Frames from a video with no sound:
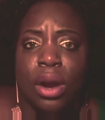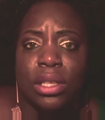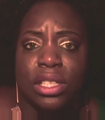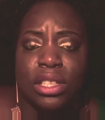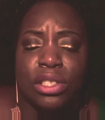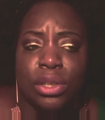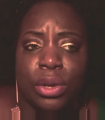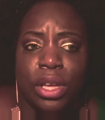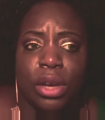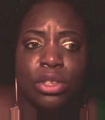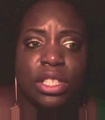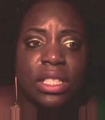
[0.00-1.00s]
to the
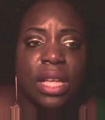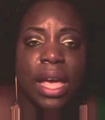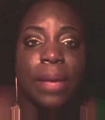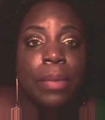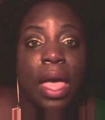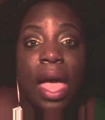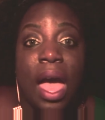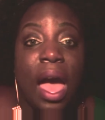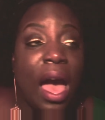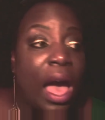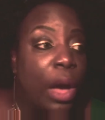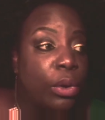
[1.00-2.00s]
studio, and she's like,
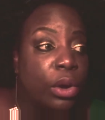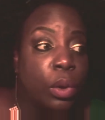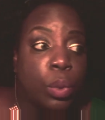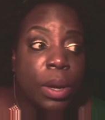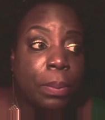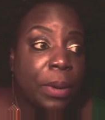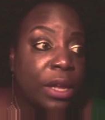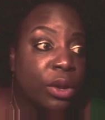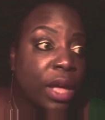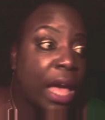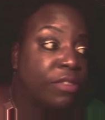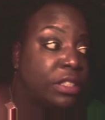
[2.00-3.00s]
I don't know what
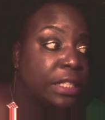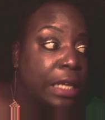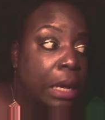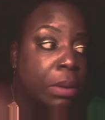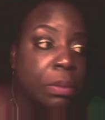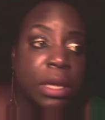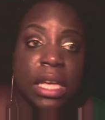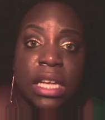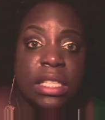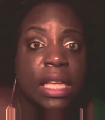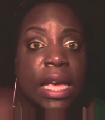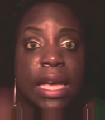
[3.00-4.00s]
Peter can have to tell me,
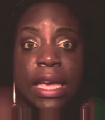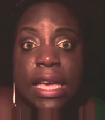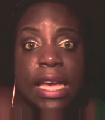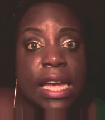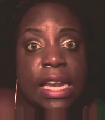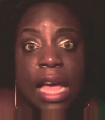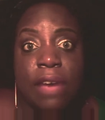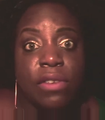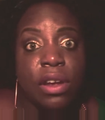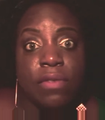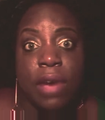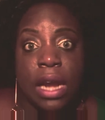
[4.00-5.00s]
because he ain't
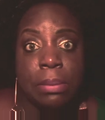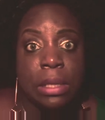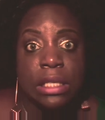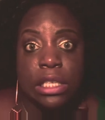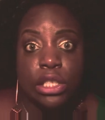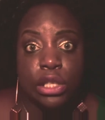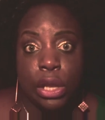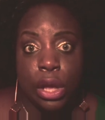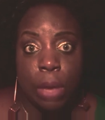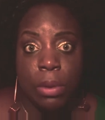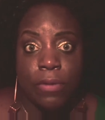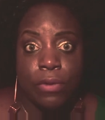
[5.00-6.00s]
never invited me to the
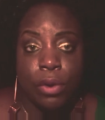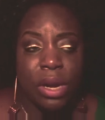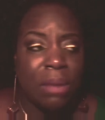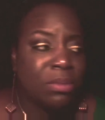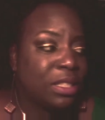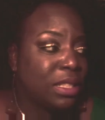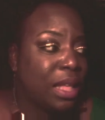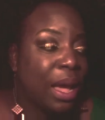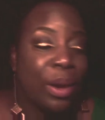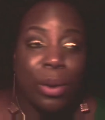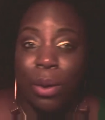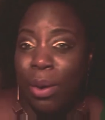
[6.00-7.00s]
studio before. And I'm just
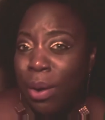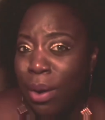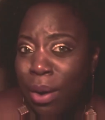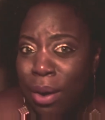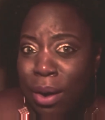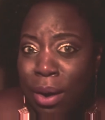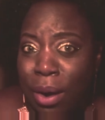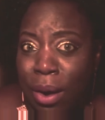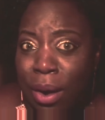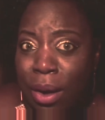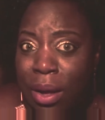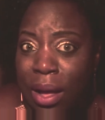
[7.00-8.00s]
like,
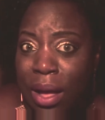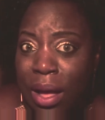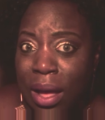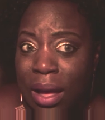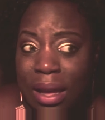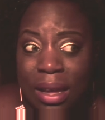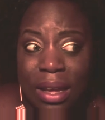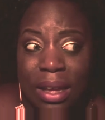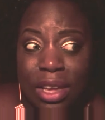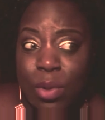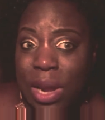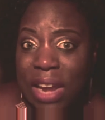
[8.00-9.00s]
girl,
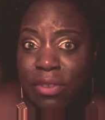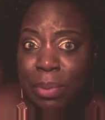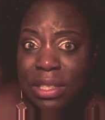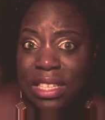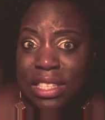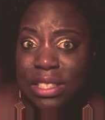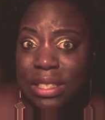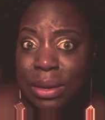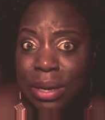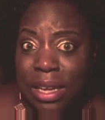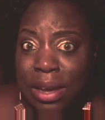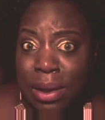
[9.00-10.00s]
you ain't never been to the
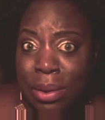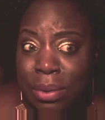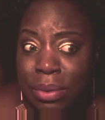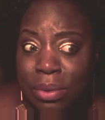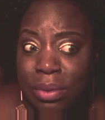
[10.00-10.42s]
studio?